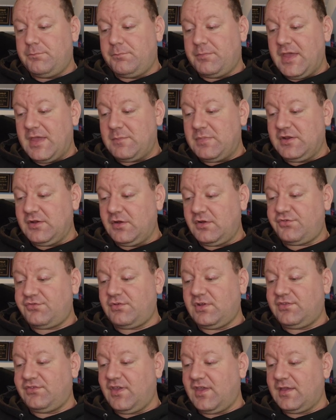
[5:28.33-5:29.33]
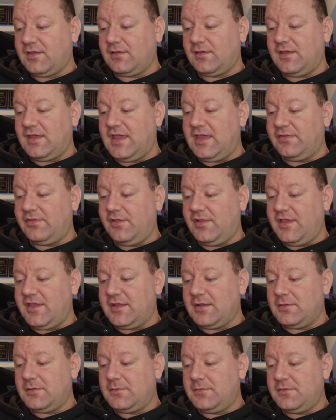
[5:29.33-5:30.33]
Baby nursery tank and
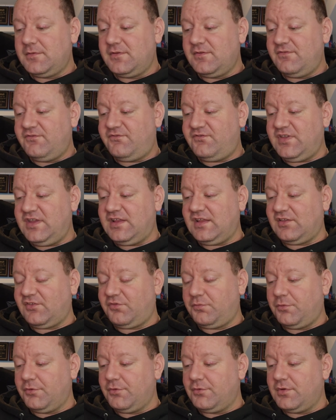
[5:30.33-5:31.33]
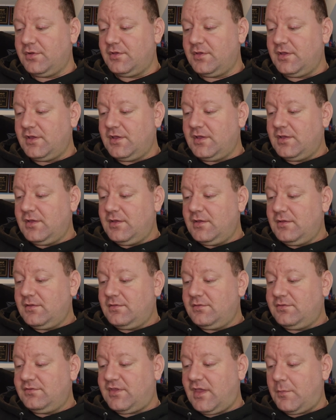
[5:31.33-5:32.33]
lid. feeding spoon,
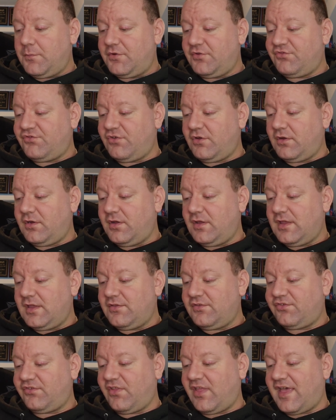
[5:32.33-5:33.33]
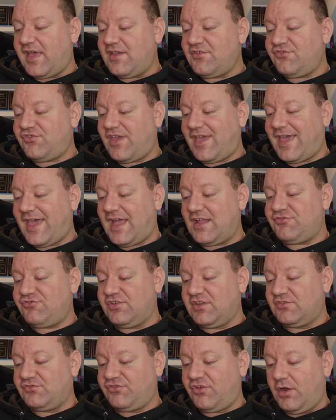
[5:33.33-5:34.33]
temperature /
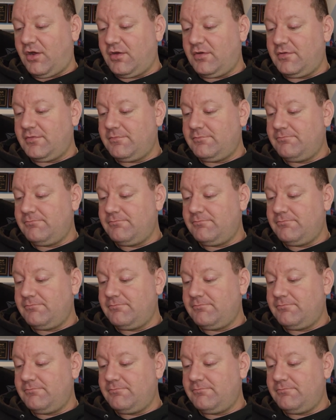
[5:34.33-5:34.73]
hatching chart.